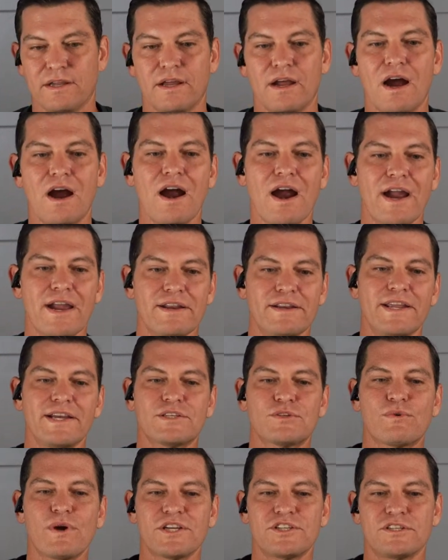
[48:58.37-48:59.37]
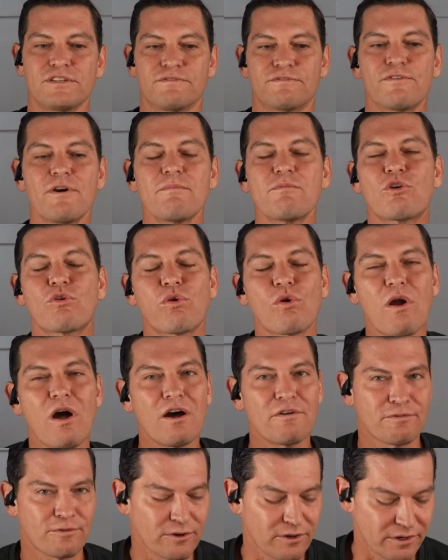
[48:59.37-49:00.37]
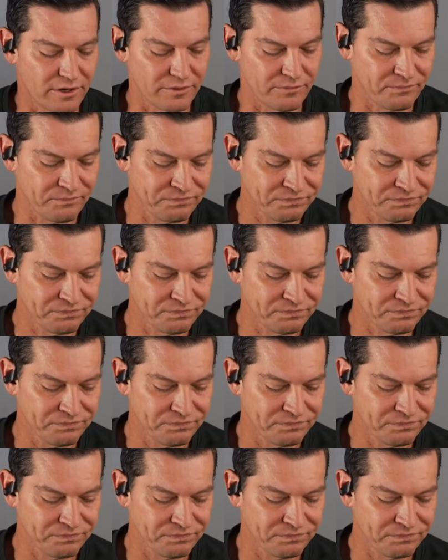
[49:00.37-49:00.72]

All right, next question from Crawford.